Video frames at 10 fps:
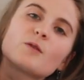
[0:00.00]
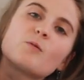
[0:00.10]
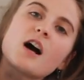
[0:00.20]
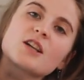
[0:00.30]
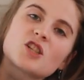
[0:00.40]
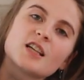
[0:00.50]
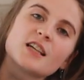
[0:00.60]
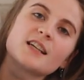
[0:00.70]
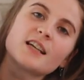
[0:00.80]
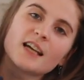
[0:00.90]
for
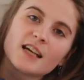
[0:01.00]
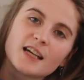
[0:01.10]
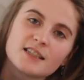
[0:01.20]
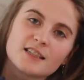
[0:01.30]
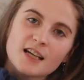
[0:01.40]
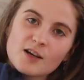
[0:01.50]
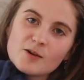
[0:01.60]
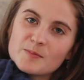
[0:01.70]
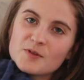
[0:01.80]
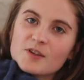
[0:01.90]
watching, and I
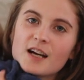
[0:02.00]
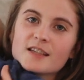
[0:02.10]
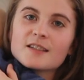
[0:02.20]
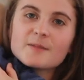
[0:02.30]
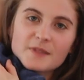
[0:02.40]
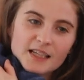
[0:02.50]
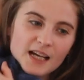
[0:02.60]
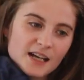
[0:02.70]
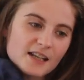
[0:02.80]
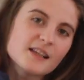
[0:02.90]
hope you got something
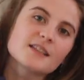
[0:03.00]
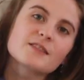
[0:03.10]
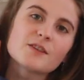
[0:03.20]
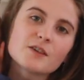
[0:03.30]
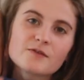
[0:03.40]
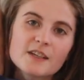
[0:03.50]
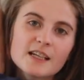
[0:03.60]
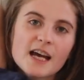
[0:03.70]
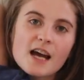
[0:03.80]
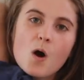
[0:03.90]
out of this. Feel free
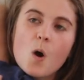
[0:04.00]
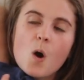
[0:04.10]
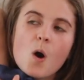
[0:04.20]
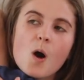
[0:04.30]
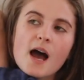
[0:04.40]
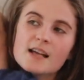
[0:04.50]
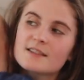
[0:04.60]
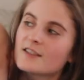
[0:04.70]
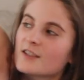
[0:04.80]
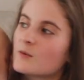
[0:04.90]
to
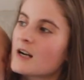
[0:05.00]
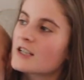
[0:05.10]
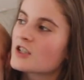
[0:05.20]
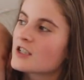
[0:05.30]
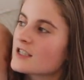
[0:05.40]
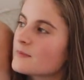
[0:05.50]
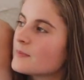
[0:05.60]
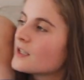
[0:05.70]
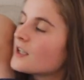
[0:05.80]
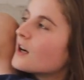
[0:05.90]
ask your questions
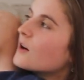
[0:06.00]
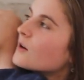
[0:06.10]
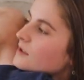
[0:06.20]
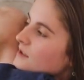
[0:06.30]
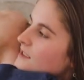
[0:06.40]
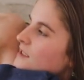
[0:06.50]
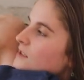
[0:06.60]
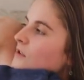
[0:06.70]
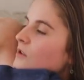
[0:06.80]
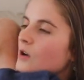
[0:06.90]
below.
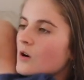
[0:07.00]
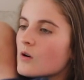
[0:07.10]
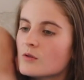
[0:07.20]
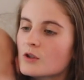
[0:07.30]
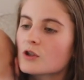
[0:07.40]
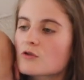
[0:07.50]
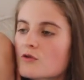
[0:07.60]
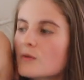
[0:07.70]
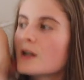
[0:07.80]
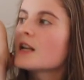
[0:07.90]
Oh, little
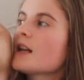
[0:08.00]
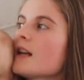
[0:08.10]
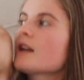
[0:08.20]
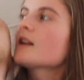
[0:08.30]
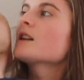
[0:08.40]
sweetie.